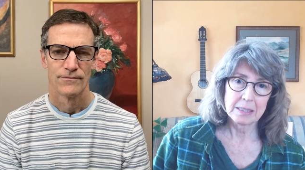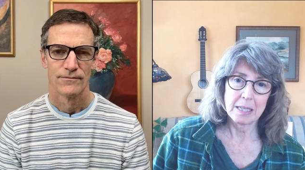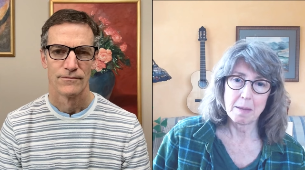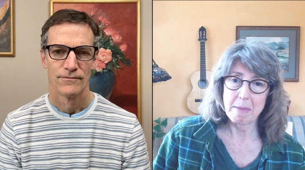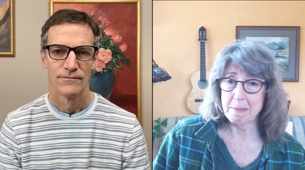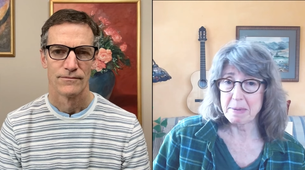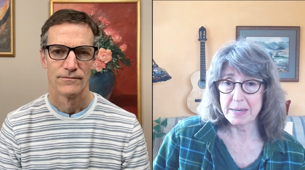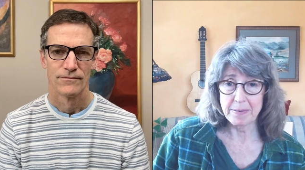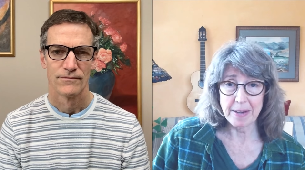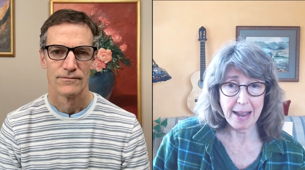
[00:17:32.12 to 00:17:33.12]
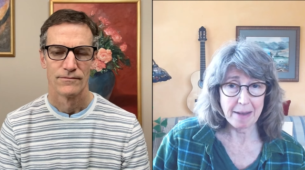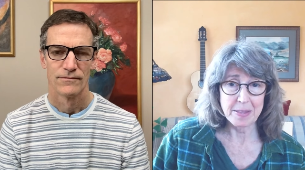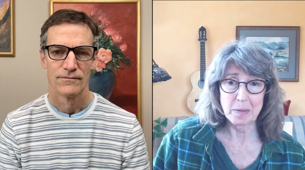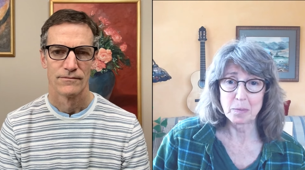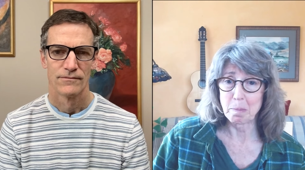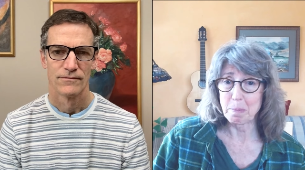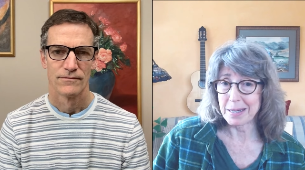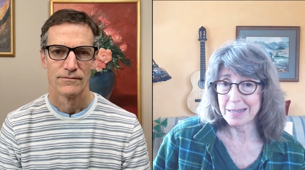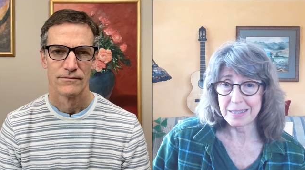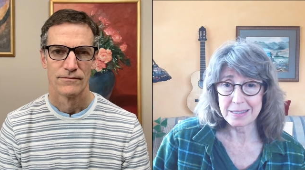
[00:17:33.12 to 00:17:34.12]
Speaker 1: and maybe even having them
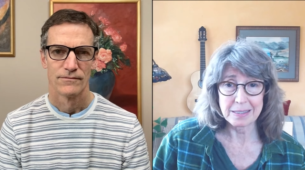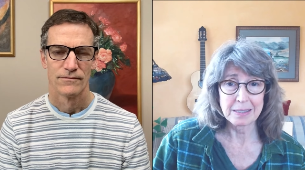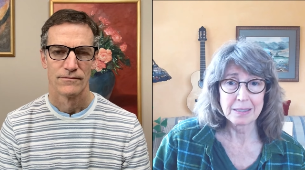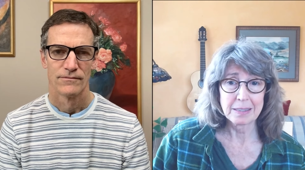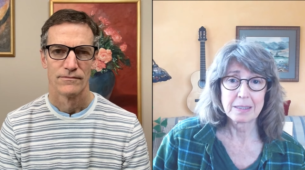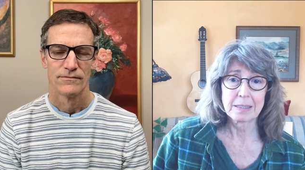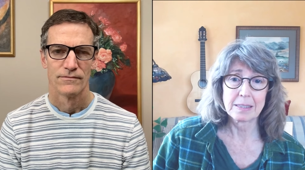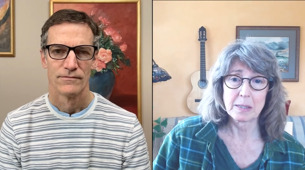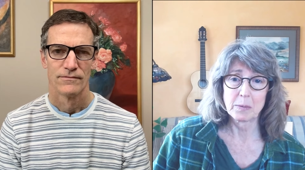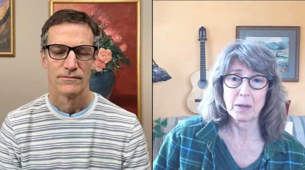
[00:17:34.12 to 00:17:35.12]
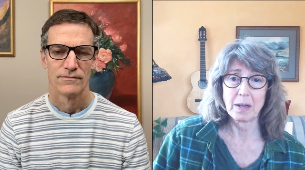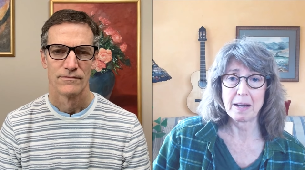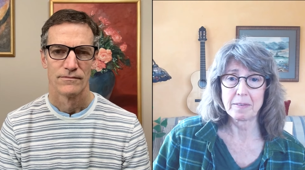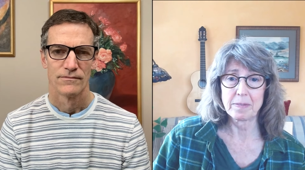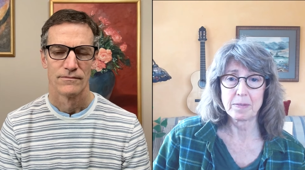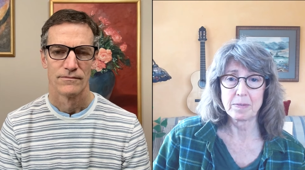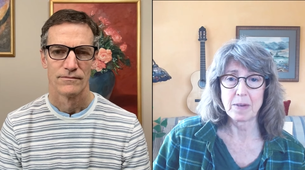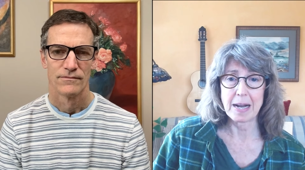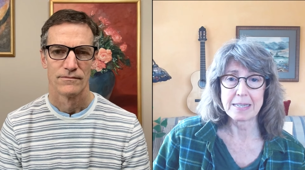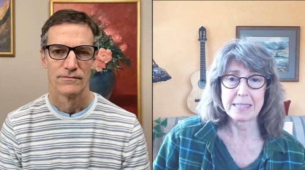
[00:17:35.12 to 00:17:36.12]
repeat it because there were a lot of
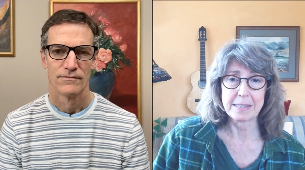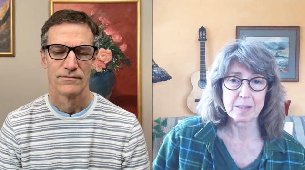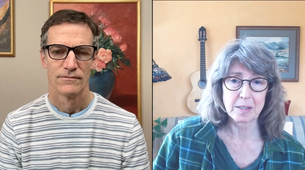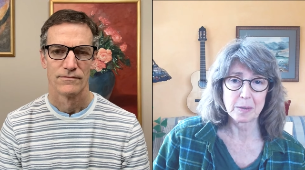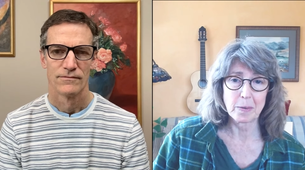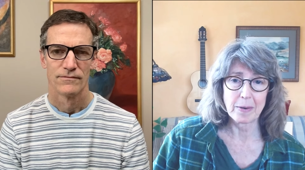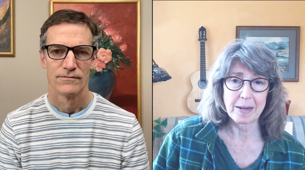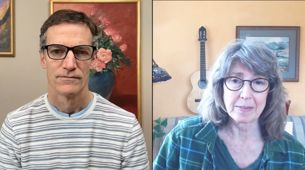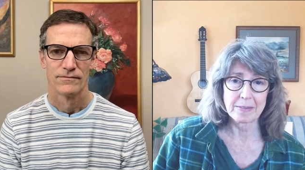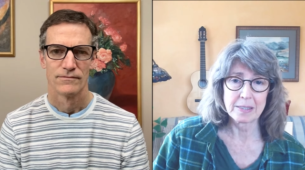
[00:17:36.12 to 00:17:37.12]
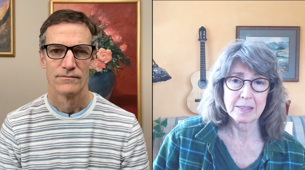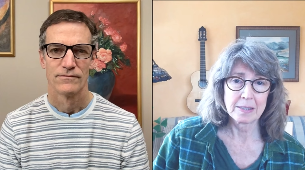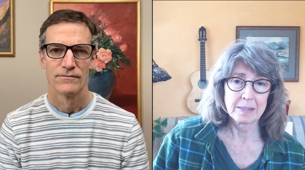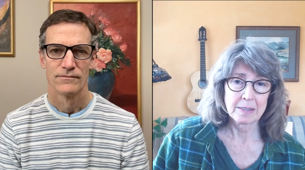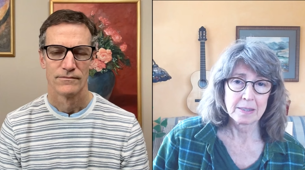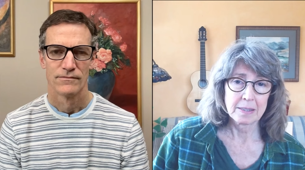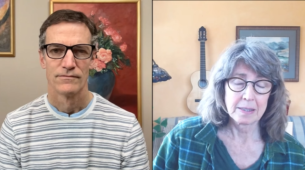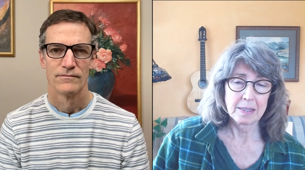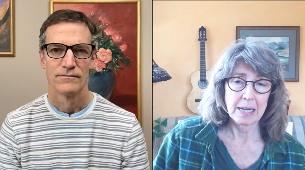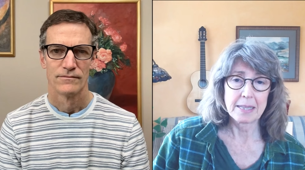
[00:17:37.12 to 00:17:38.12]
ideas going around.
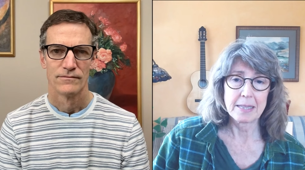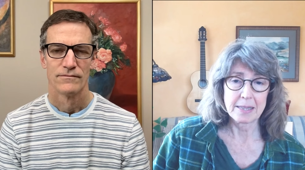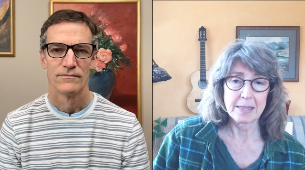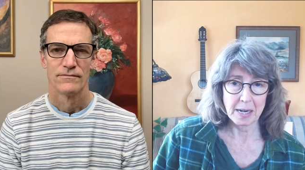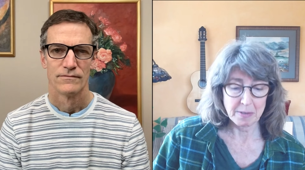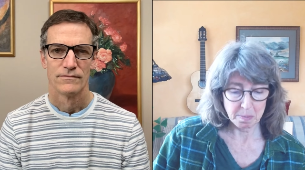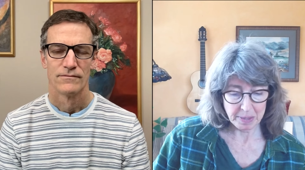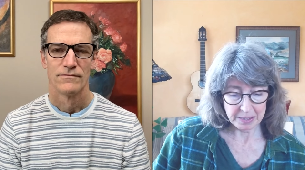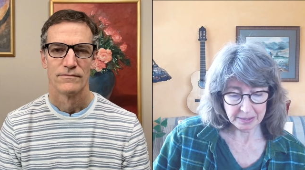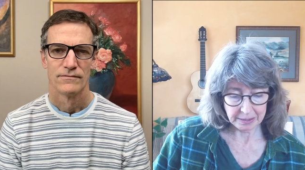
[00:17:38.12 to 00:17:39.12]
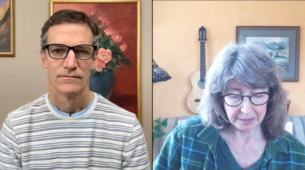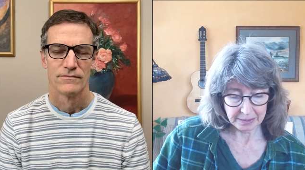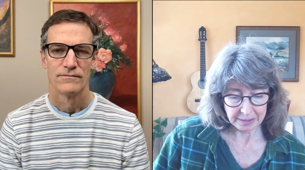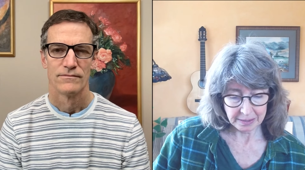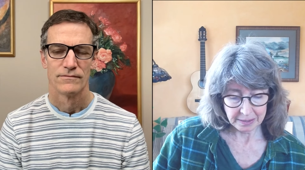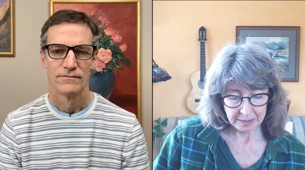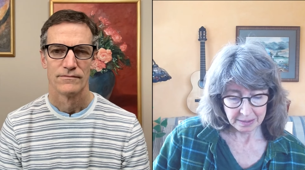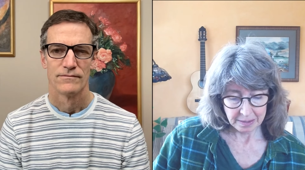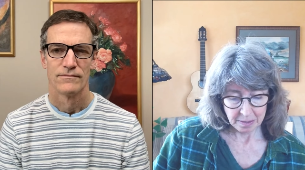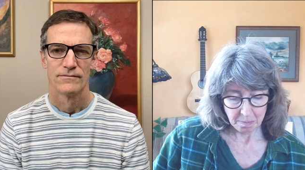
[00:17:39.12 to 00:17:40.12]
Uh, I thought I was being clear,
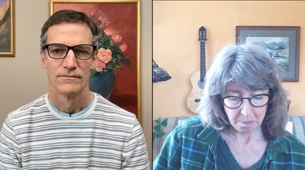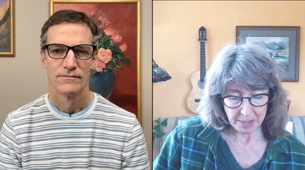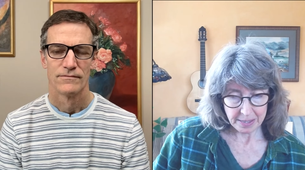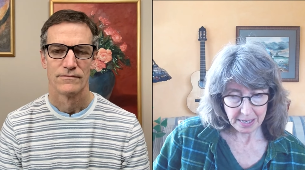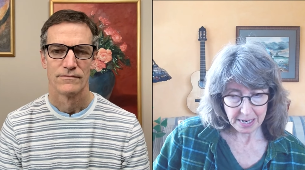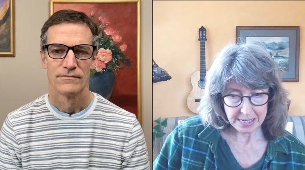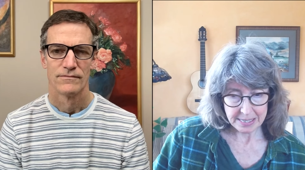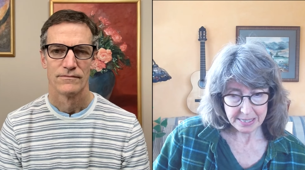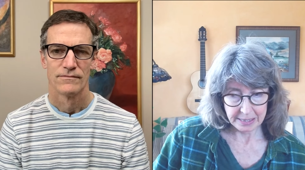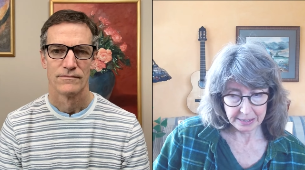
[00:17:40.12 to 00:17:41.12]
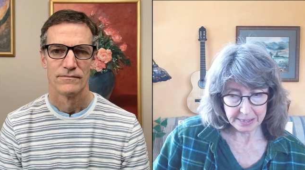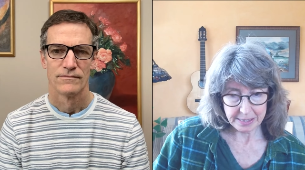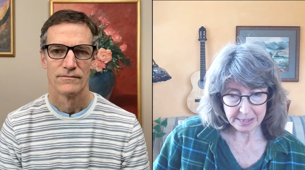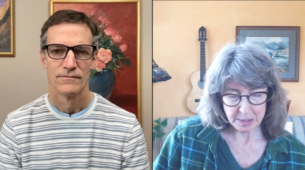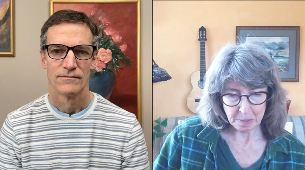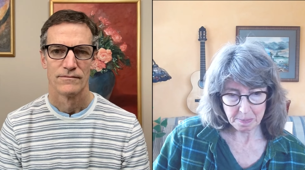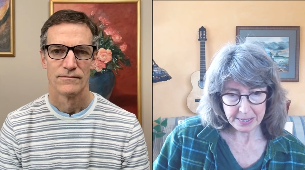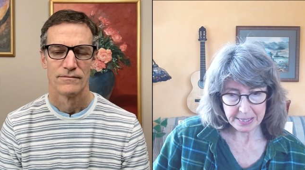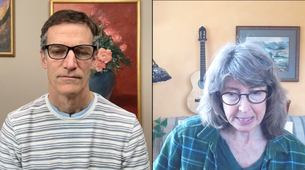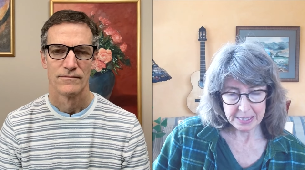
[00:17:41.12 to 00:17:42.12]
but I didn't listen to
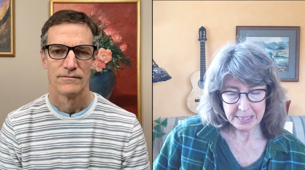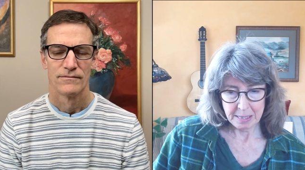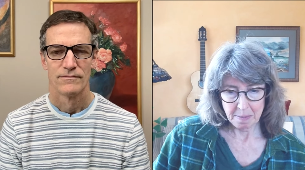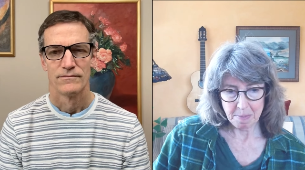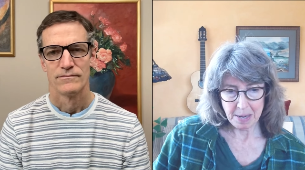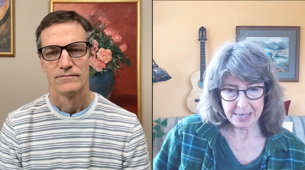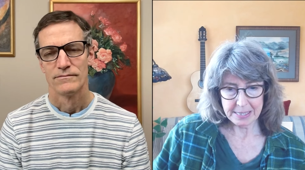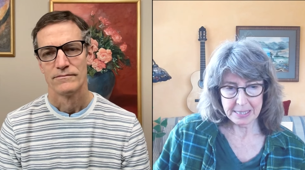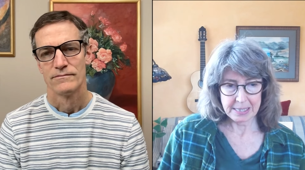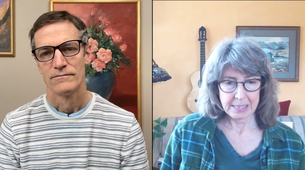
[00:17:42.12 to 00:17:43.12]
me by